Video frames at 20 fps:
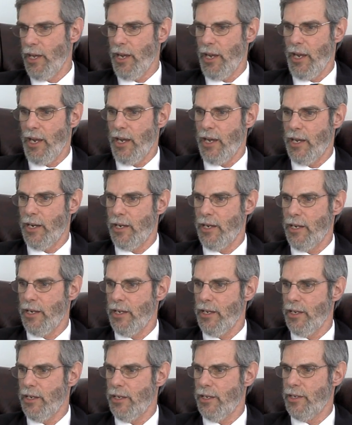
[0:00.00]
and
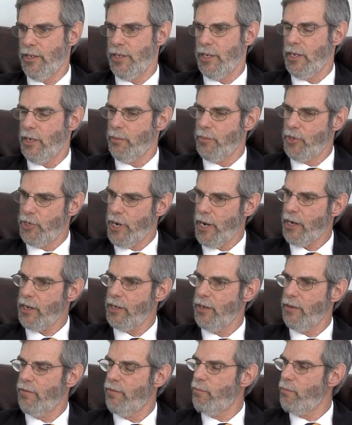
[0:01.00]
it is an
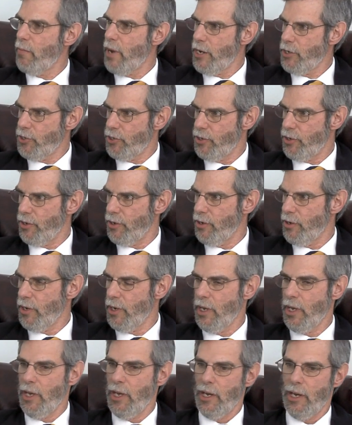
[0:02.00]
objective measure
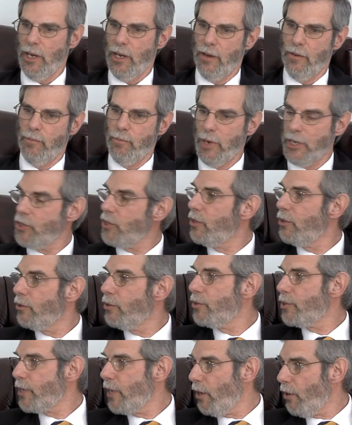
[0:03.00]
of
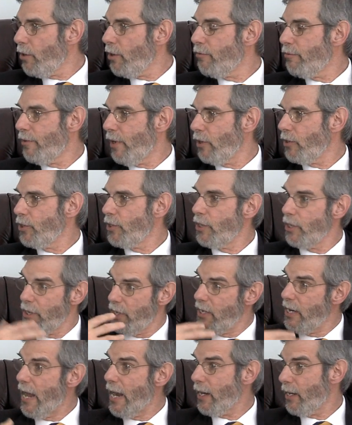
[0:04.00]
musculoskeletal function of the
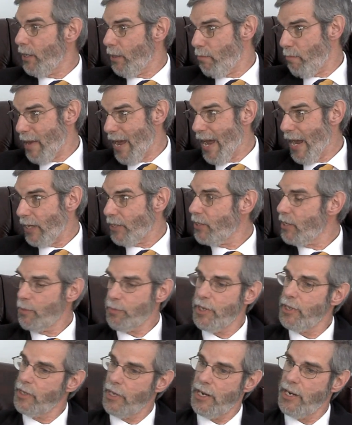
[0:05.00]
neck and back,
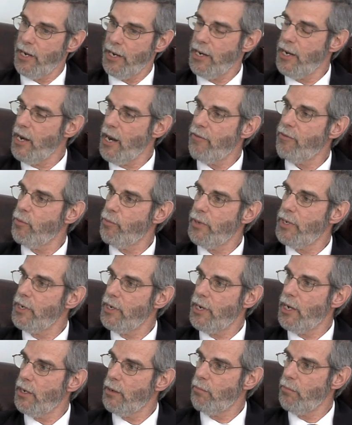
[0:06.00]
something that had never been
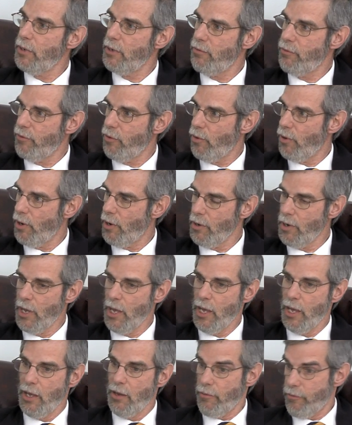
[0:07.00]
done before
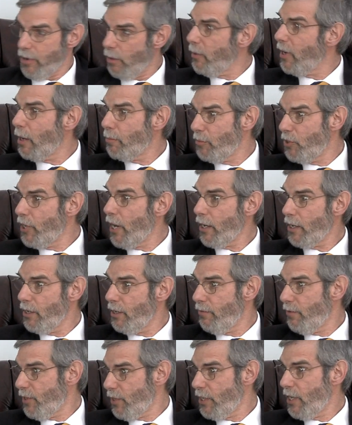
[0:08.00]
from an
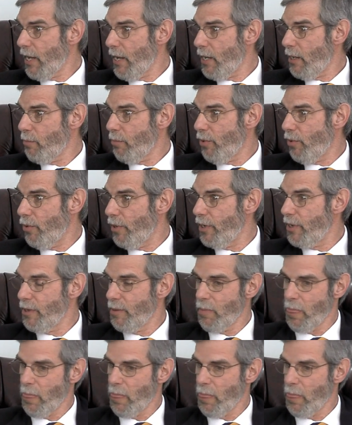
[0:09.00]
objective standpoint.